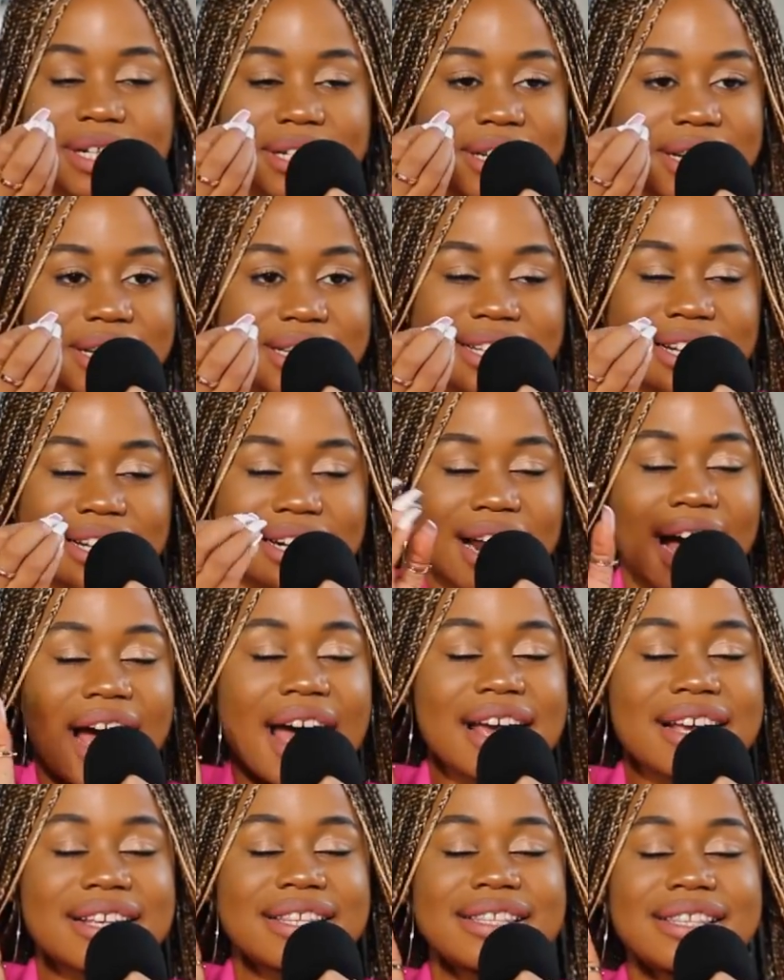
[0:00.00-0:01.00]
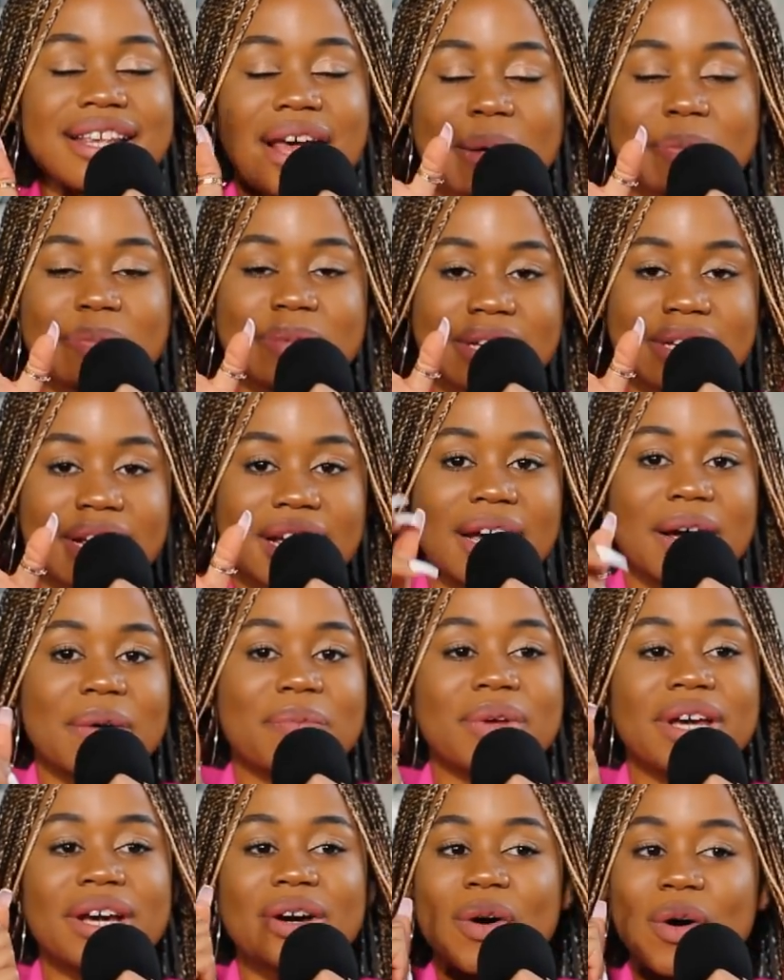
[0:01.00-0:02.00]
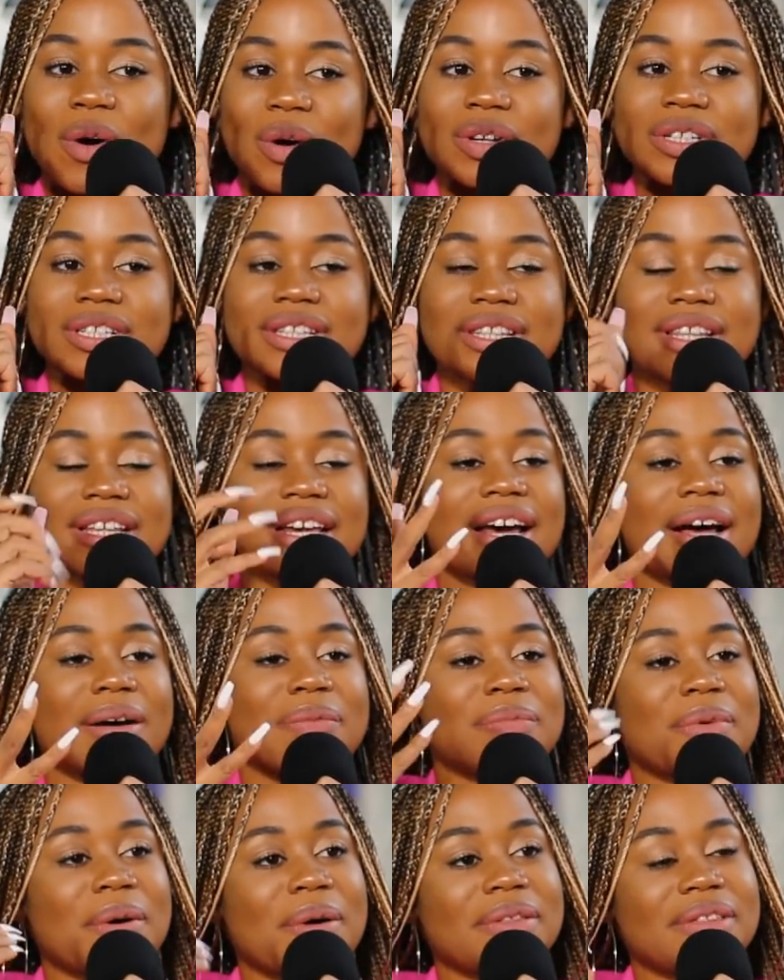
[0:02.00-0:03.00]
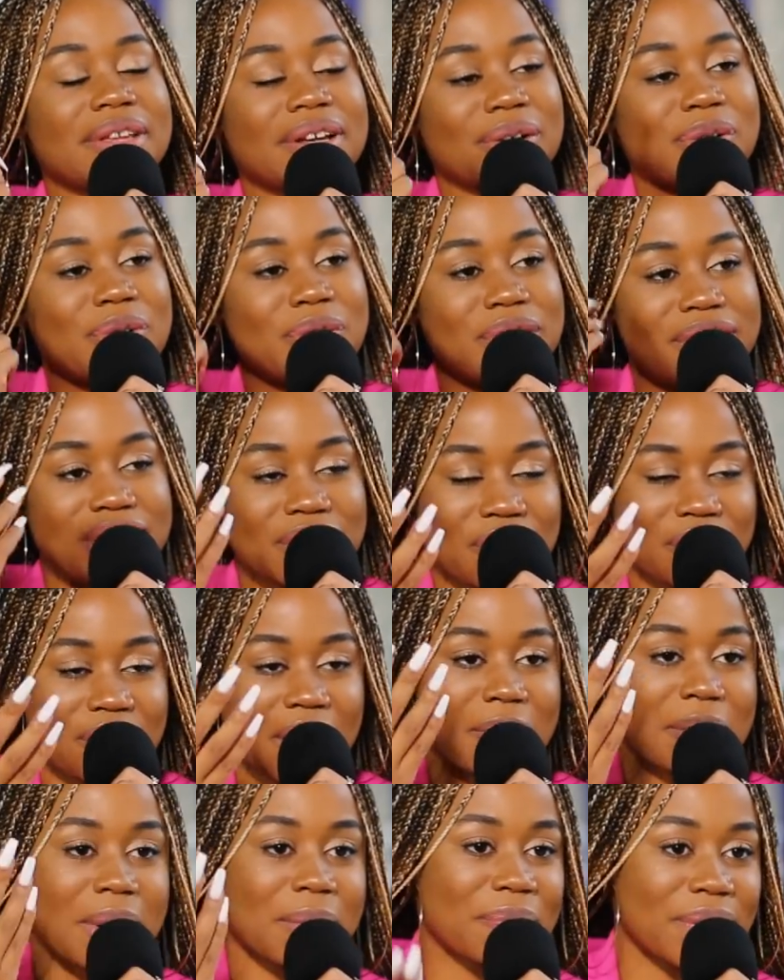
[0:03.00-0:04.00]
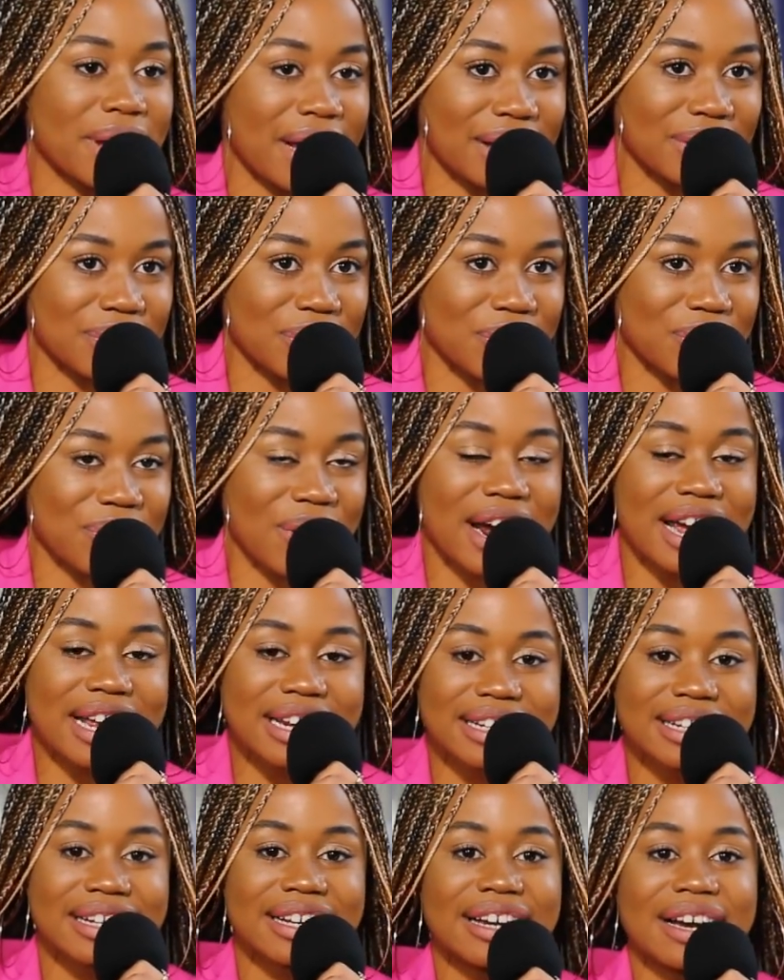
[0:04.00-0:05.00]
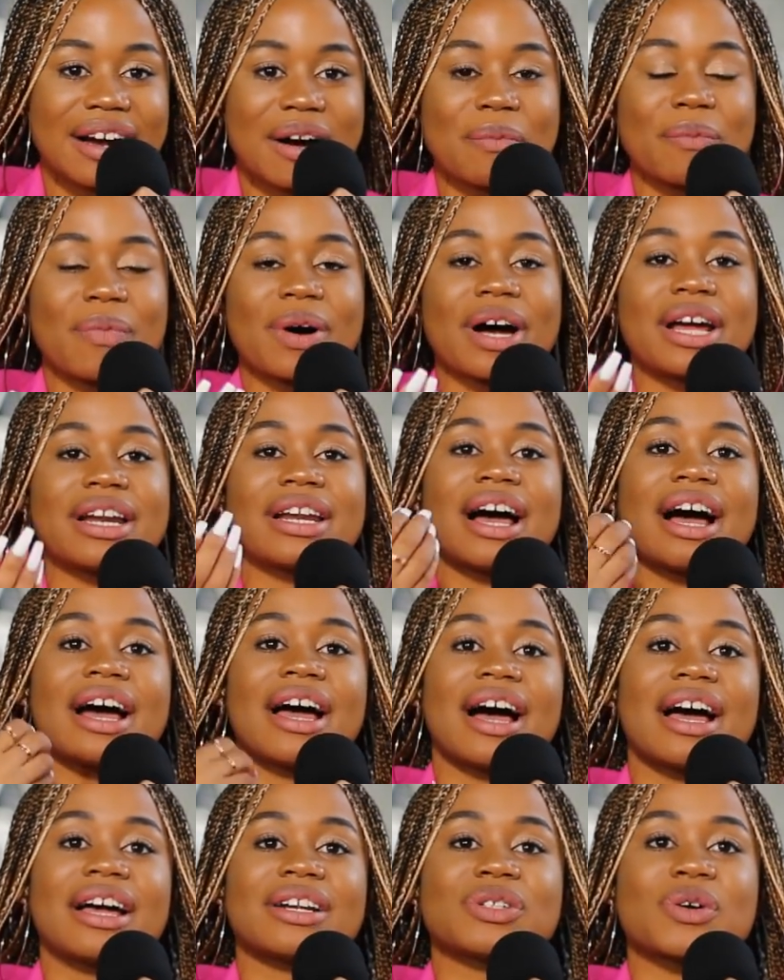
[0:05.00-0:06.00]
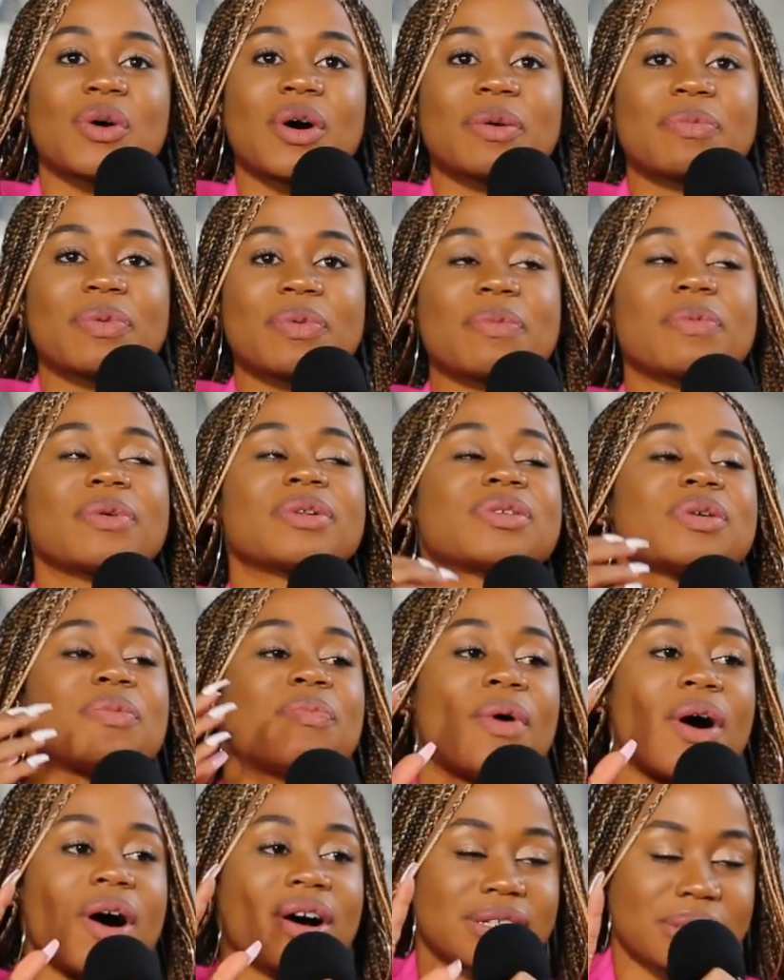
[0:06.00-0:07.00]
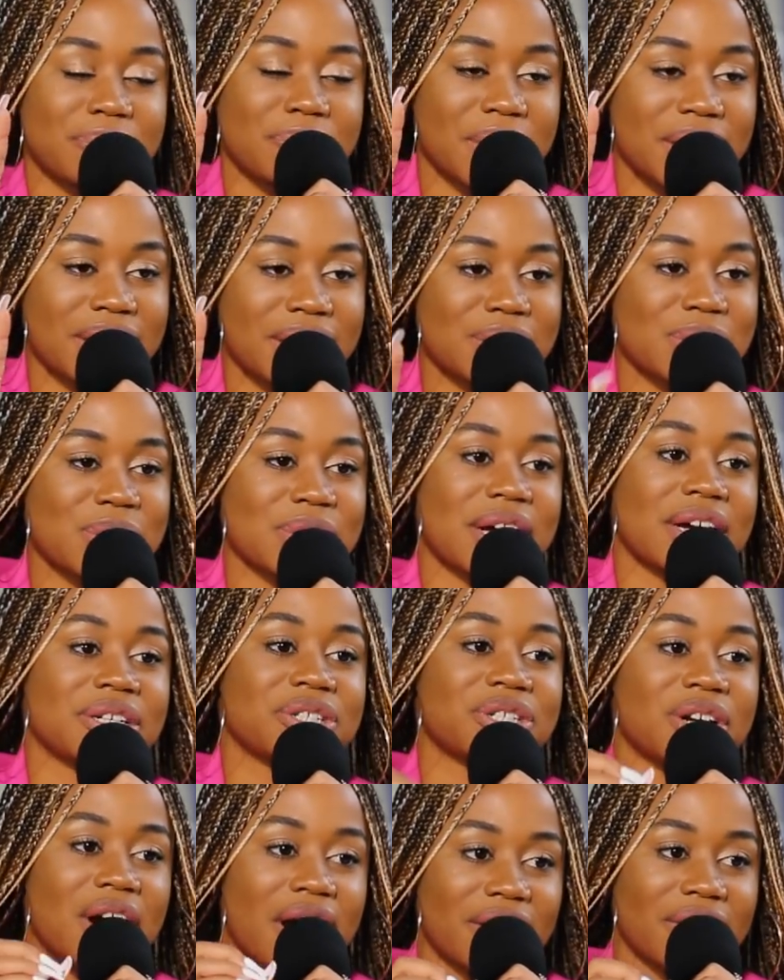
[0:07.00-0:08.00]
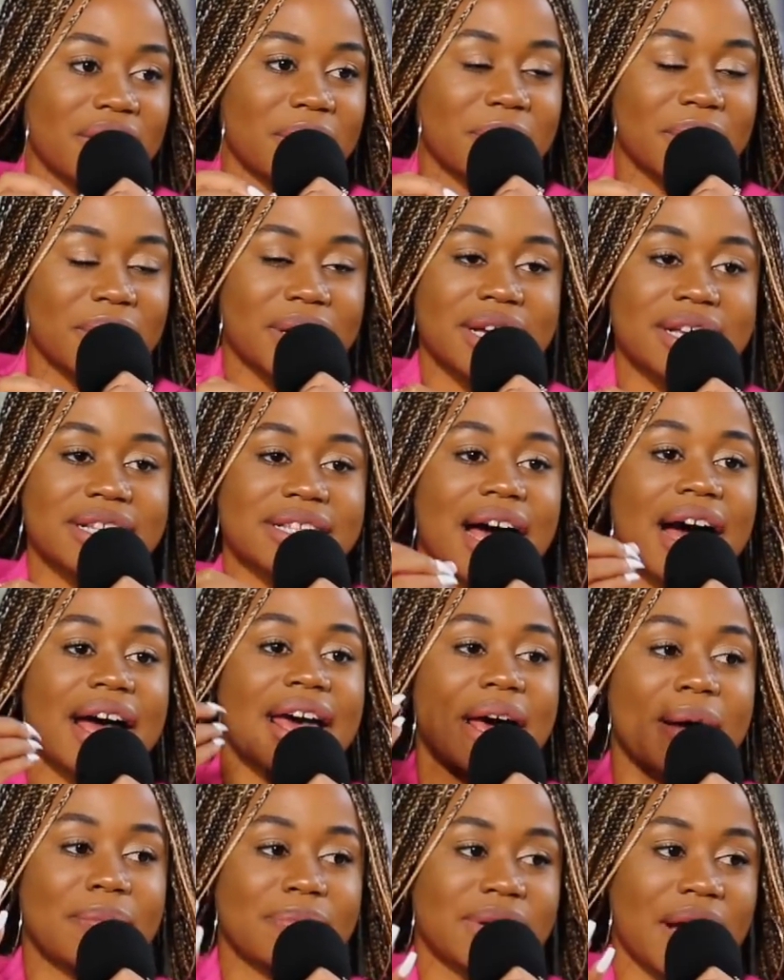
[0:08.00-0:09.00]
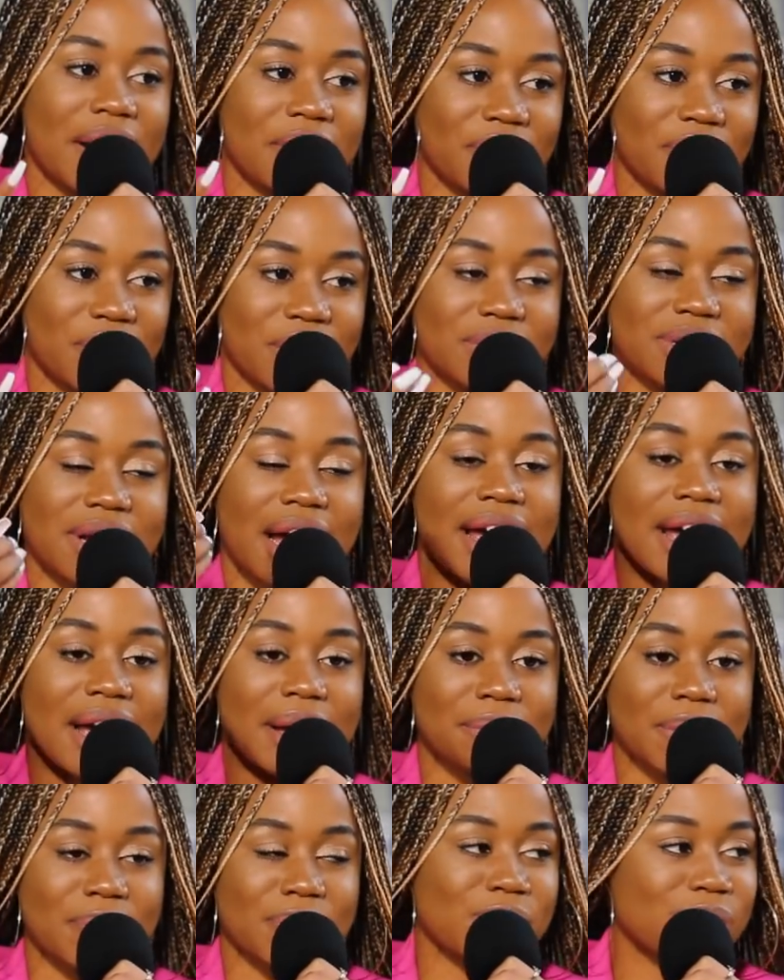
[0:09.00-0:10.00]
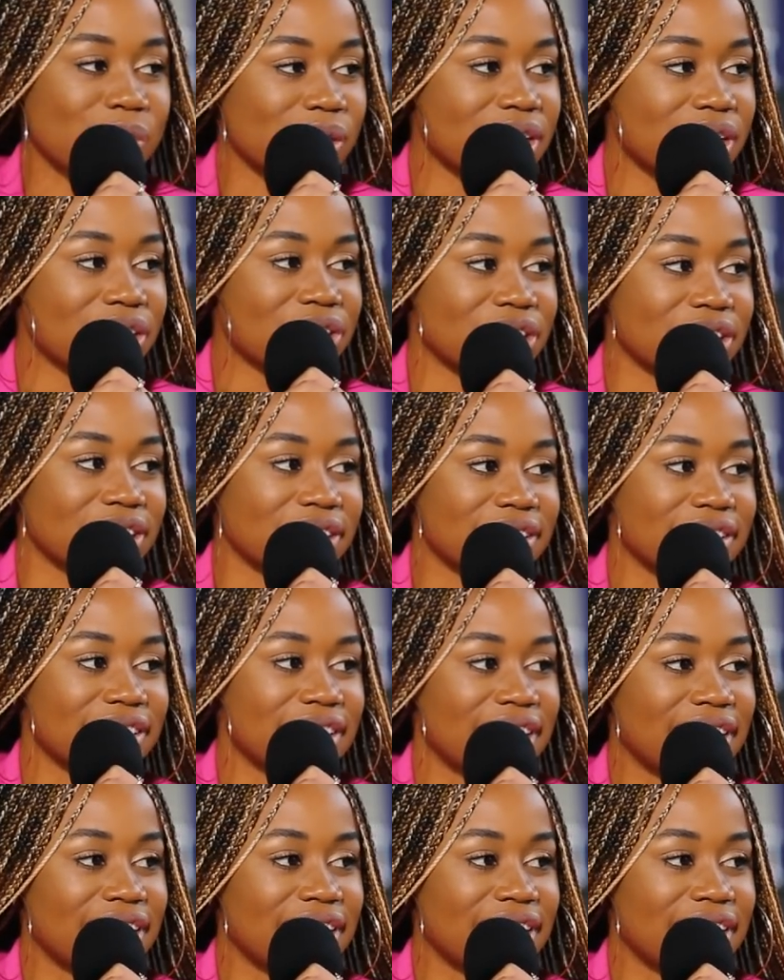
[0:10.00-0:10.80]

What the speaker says: it. Listen, I accept being called the Queen of Amapiano, right? But I don't want people to box me into that genre because I am diverse. I am a musician.